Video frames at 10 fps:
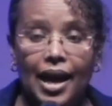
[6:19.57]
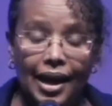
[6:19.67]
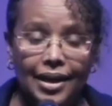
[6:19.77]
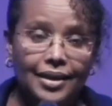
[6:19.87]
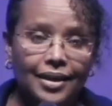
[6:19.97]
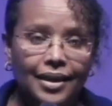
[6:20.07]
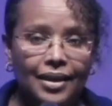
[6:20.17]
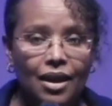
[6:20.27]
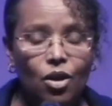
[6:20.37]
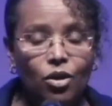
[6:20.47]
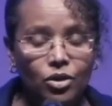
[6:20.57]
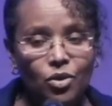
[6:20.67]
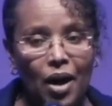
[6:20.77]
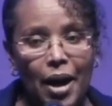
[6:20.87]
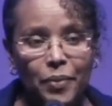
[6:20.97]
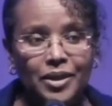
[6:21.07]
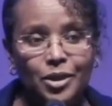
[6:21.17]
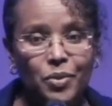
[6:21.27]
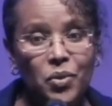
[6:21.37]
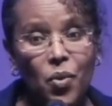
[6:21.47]
and they also
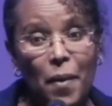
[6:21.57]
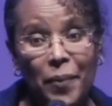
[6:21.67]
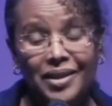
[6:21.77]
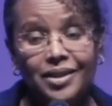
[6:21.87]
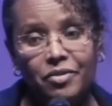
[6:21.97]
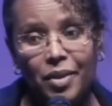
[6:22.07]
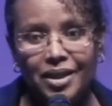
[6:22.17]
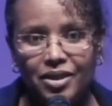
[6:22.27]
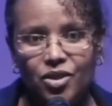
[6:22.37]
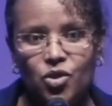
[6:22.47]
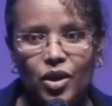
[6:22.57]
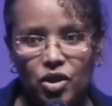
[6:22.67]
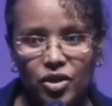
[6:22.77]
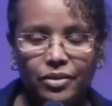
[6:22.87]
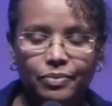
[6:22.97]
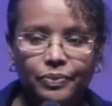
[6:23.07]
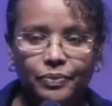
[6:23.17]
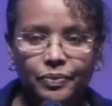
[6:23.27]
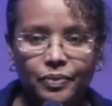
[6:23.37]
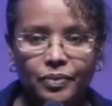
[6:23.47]
happen to be weapons of mass destruction.
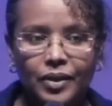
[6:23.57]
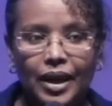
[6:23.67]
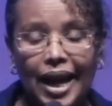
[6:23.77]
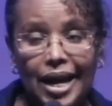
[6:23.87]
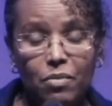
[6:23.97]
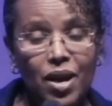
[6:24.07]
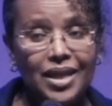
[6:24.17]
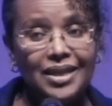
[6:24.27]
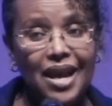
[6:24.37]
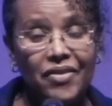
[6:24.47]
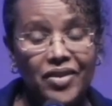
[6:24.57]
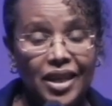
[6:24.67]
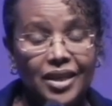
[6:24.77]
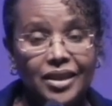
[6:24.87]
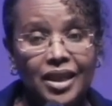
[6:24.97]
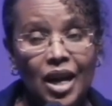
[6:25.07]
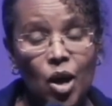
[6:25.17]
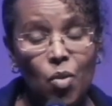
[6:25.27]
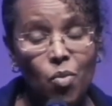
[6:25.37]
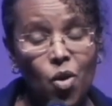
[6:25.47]
Landmines have killed
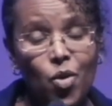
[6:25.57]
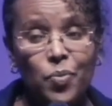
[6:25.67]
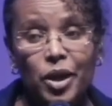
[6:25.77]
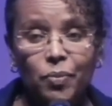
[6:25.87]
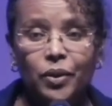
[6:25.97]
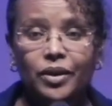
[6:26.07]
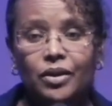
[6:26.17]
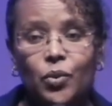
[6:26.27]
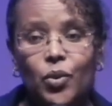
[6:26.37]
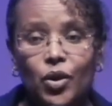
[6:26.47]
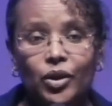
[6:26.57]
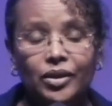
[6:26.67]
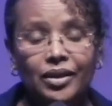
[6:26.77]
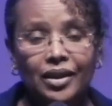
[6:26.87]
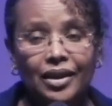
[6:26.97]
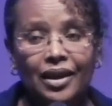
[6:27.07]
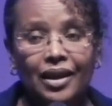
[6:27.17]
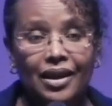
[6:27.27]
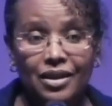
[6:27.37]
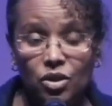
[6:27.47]
more people in the world
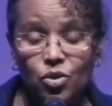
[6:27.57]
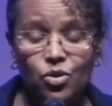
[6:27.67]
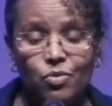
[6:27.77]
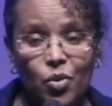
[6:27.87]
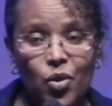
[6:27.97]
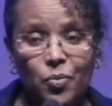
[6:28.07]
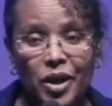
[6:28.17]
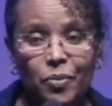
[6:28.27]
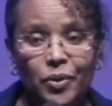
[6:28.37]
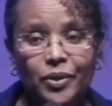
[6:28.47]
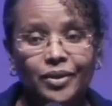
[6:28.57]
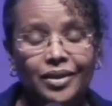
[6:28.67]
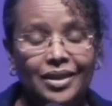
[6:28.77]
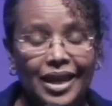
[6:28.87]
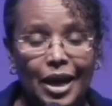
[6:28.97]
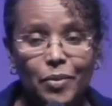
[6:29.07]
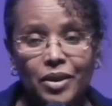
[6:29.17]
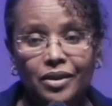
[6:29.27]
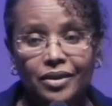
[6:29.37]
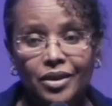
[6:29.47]
and injured more people than
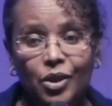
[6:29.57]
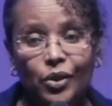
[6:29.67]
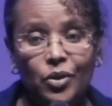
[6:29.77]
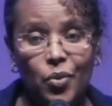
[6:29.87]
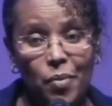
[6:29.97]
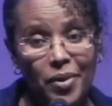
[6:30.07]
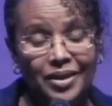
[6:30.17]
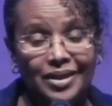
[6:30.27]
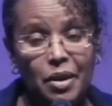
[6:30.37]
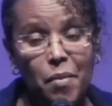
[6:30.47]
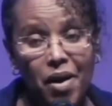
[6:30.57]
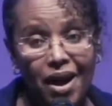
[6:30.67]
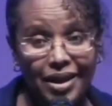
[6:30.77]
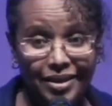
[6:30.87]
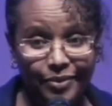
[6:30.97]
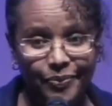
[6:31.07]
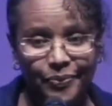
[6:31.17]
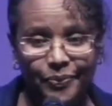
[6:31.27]
chemical and nuclear weapons combined.